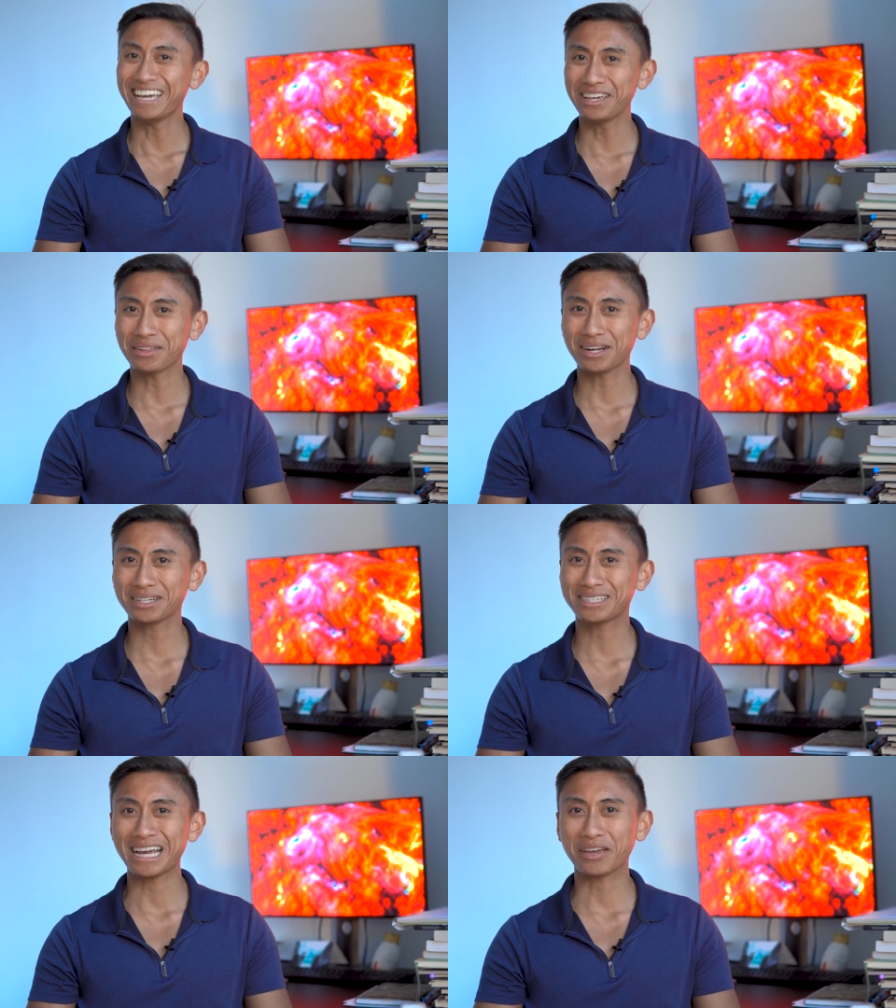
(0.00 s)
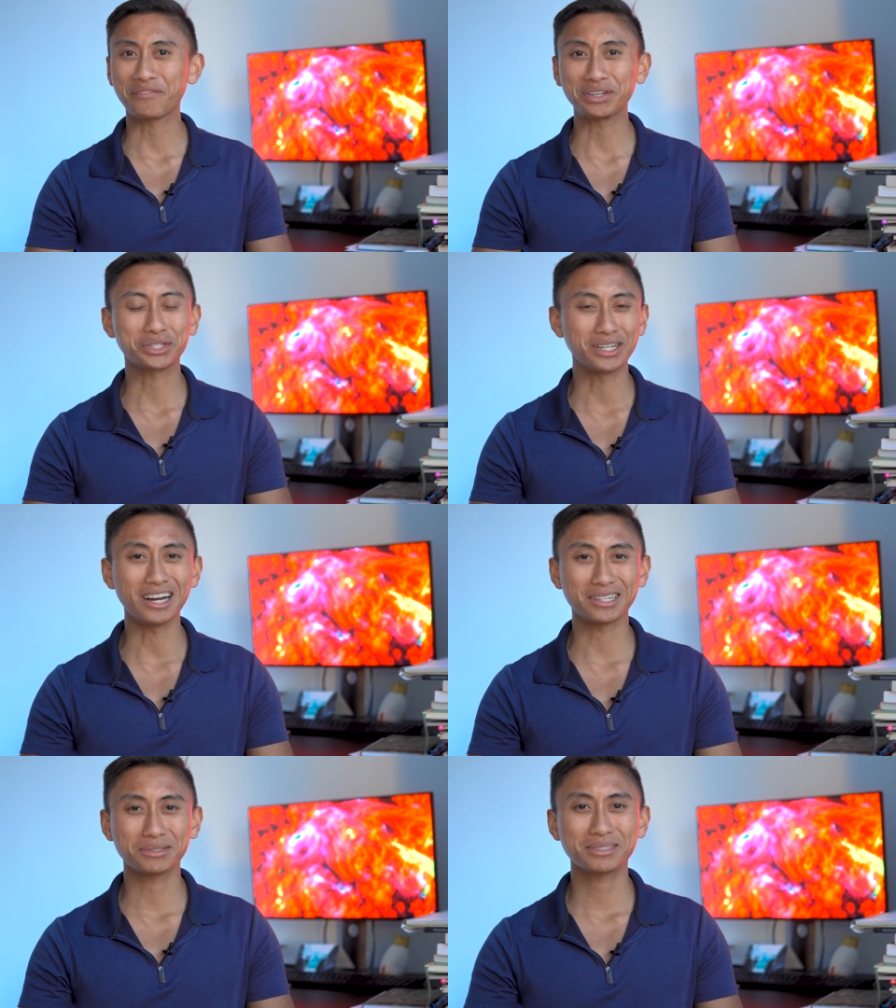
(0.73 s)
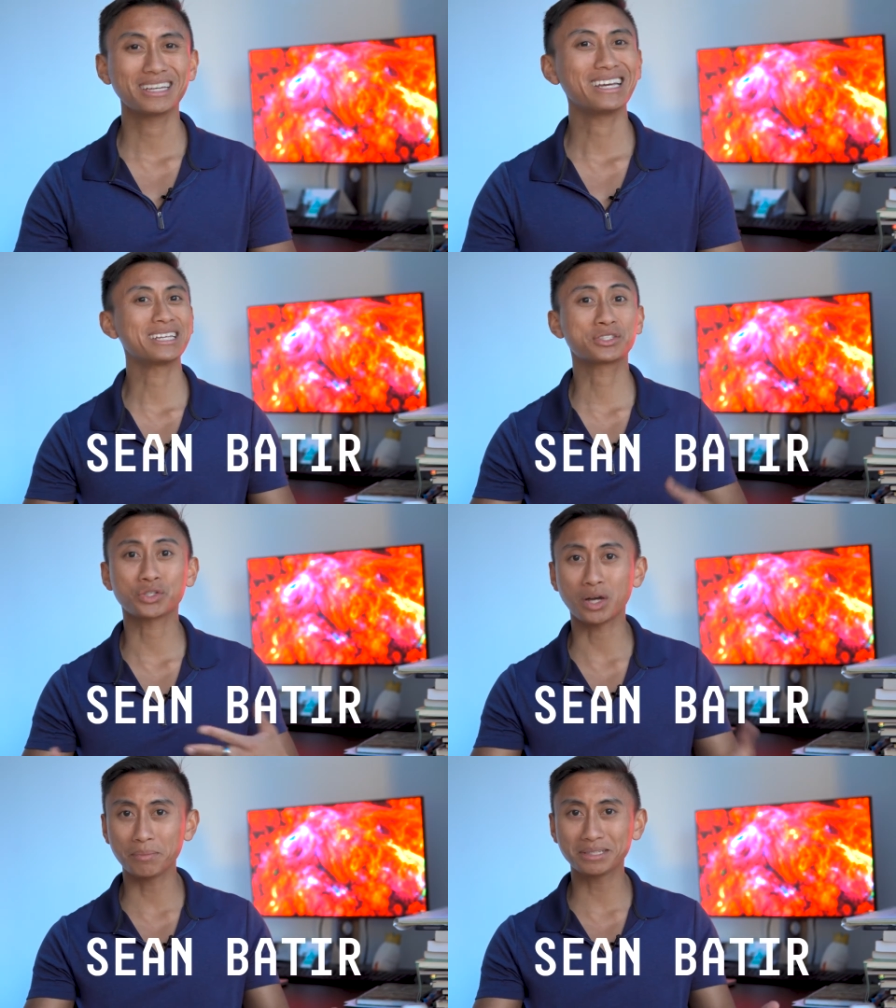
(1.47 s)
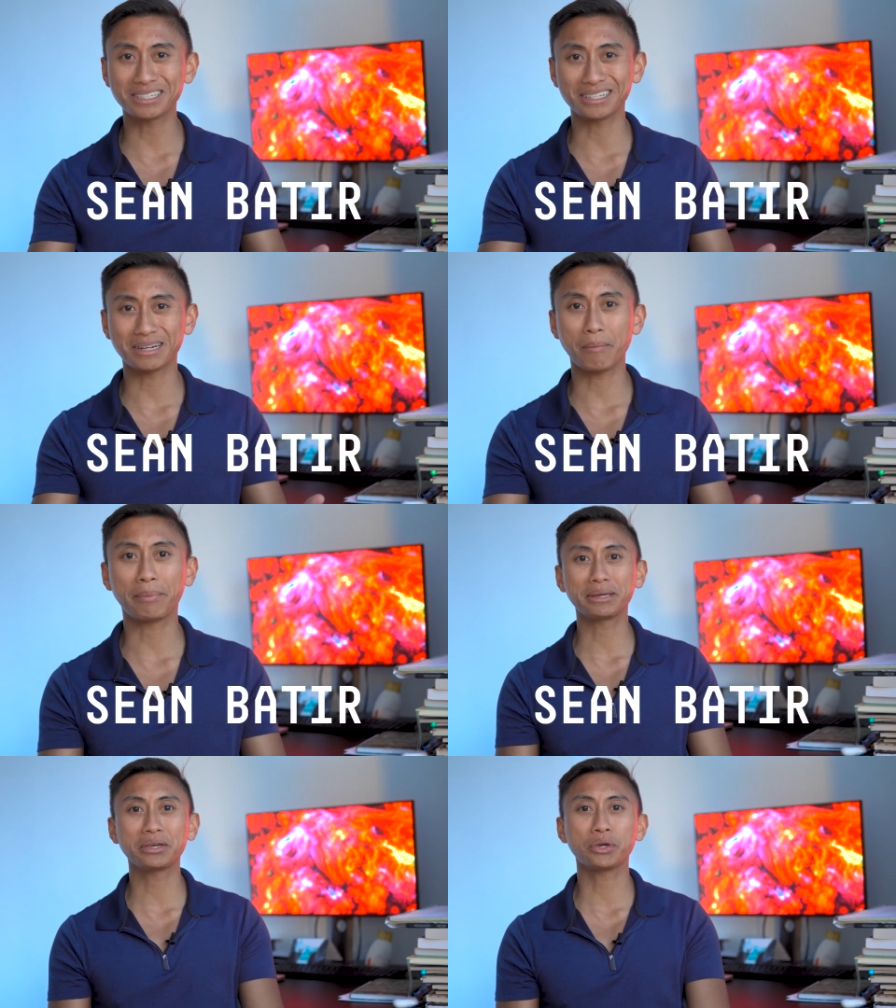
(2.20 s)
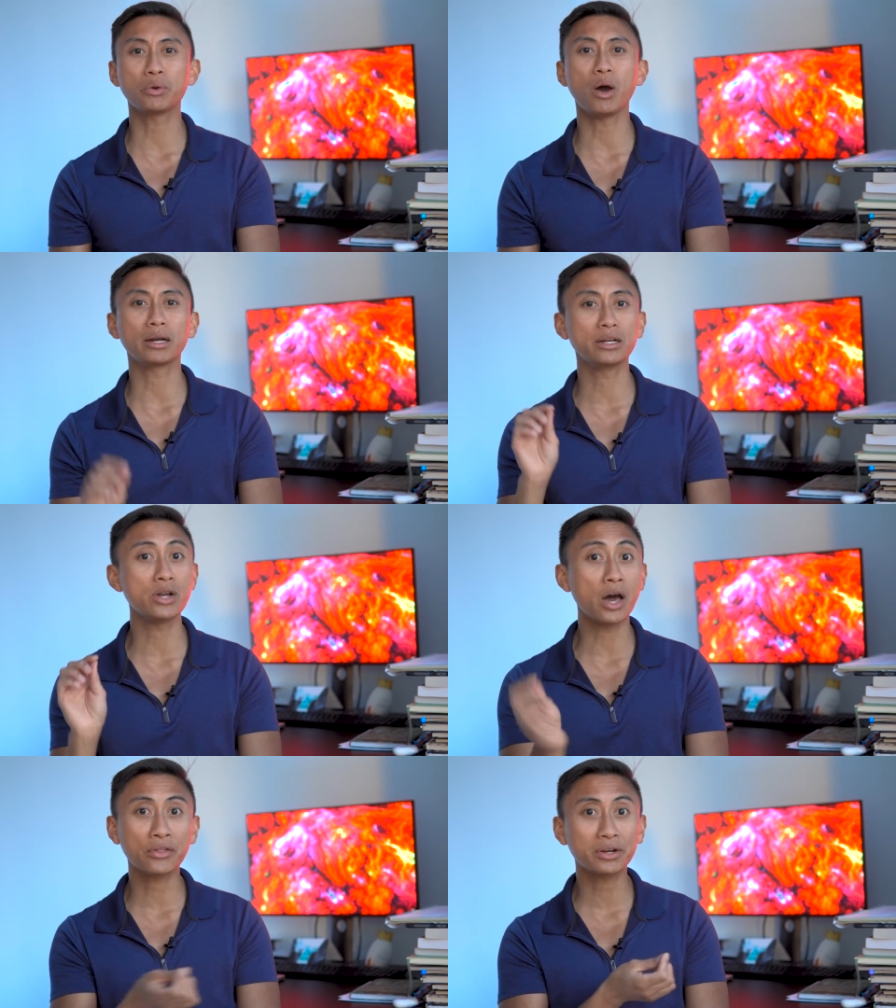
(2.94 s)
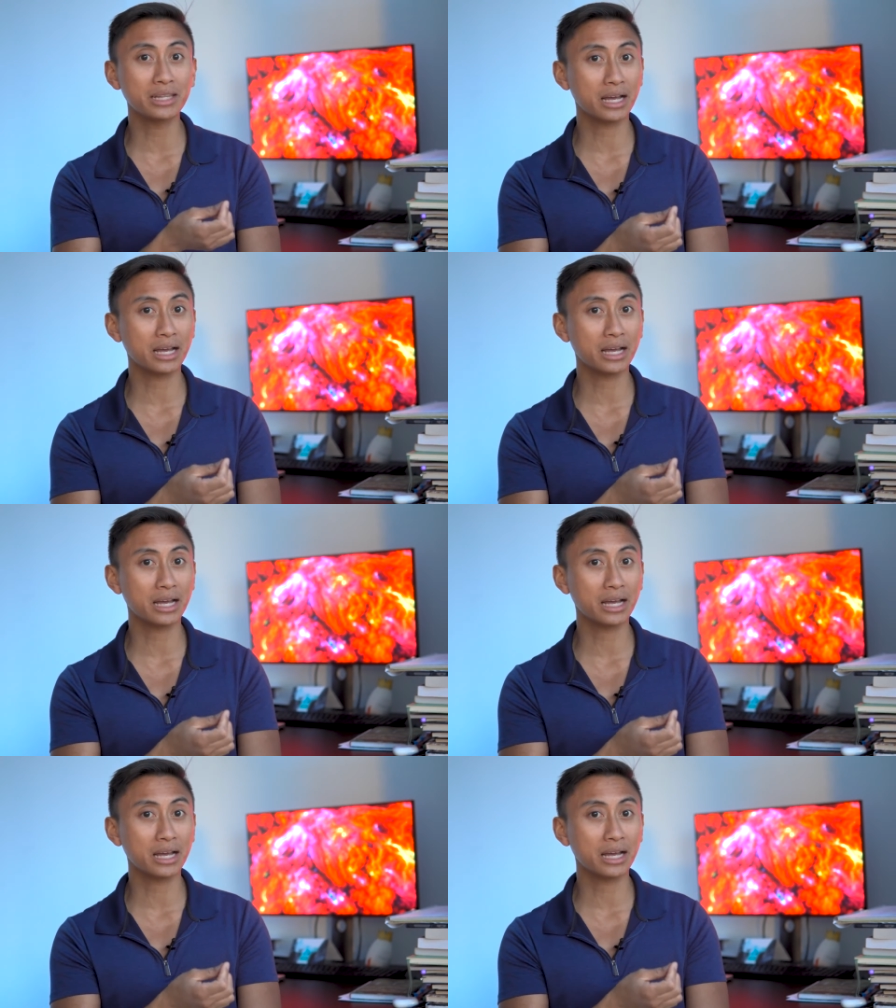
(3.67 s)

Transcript: Hey there, tech aficionados. It's Sean Batir bringing you on another